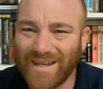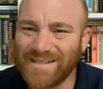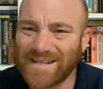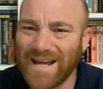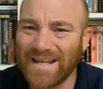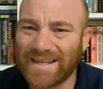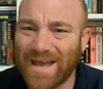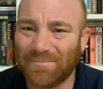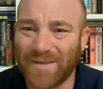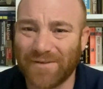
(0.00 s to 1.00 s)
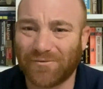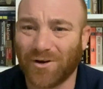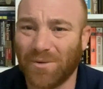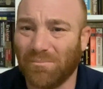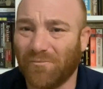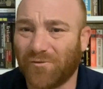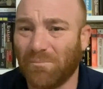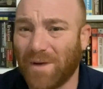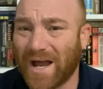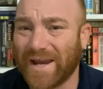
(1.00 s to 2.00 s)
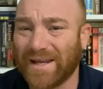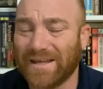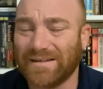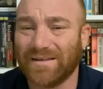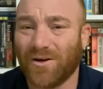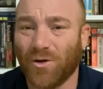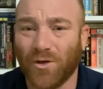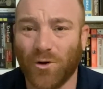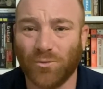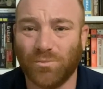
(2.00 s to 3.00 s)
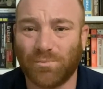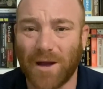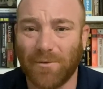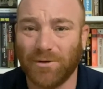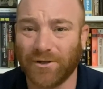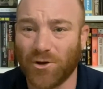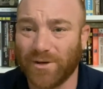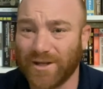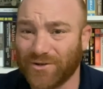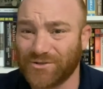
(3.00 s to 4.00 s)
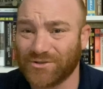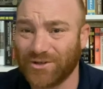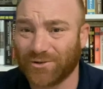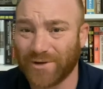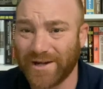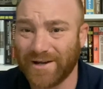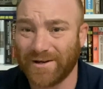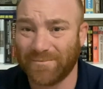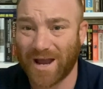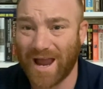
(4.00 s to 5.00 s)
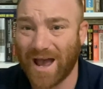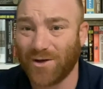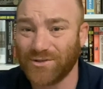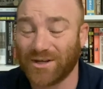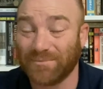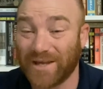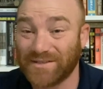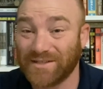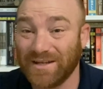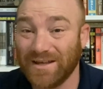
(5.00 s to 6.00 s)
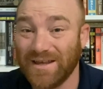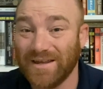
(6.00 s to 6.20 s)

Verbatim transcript: it's kind of kept me from, from buying it, although probably nobody else is going to read it in my house, I'm guessing.